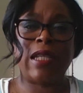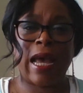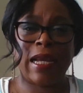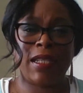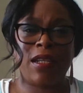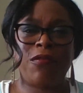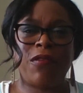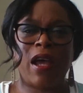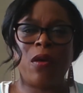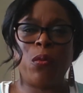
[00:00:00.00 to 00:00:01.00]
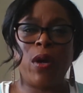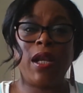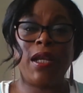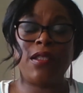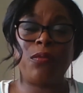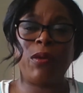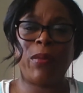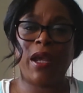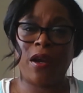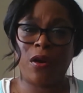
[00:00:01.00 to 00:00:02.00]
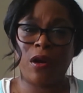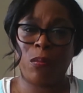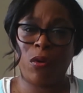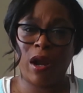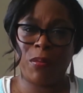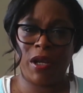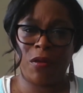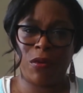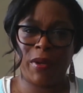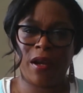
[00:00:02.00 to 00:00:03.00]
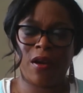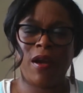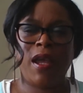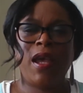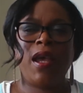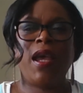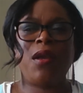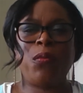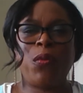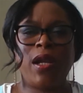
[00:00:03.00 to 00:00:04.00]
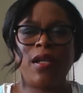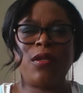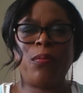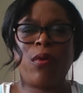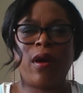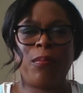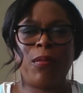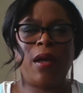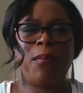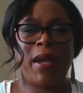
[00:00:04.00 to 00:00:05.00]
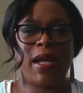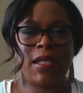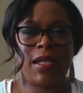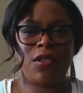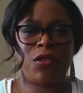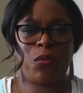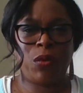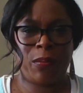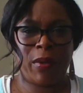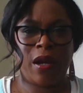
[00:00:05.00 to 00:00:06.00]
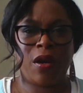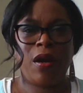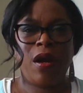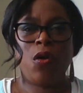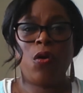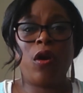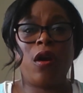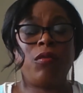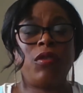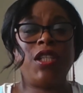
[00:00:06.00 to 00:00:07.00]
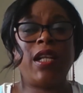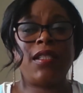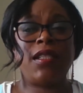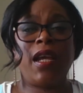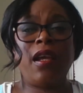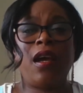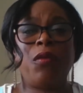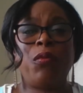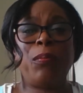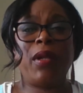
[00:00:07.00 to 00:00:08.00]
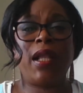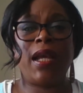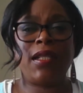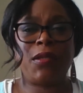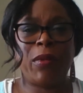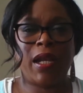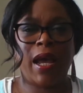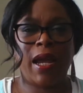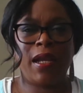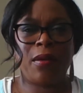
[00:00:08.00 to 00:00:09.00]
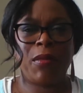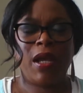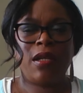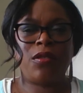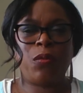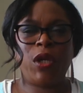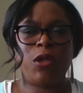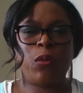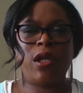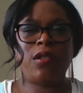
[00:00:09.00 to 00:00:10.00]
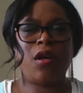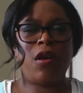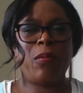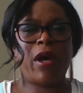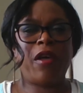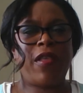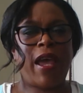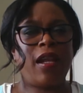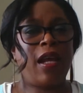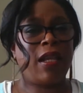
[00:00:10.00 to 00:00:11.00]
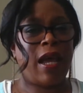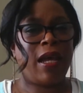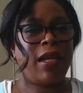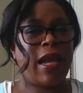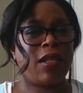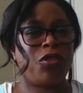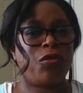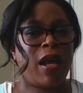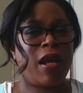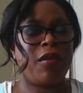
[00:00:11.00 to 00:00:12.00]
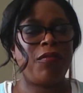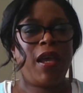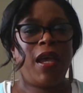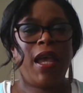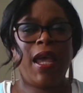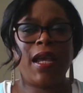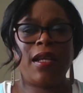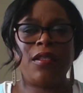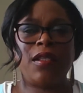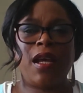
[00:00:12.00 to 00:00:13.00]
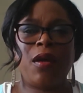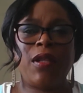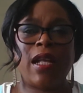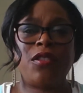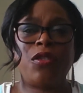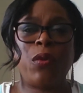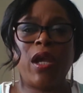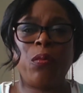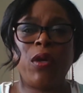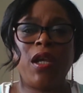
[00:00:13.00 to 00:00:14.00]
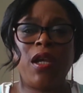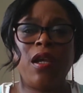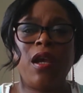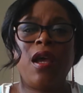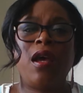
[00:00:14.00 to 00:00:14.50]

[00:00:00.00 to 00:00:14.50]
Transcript: identify what is a repair, a property repair, and what is a maintenance repair, or shall I say a replacement item. So we talk about that a lot at Strive, and that's the way we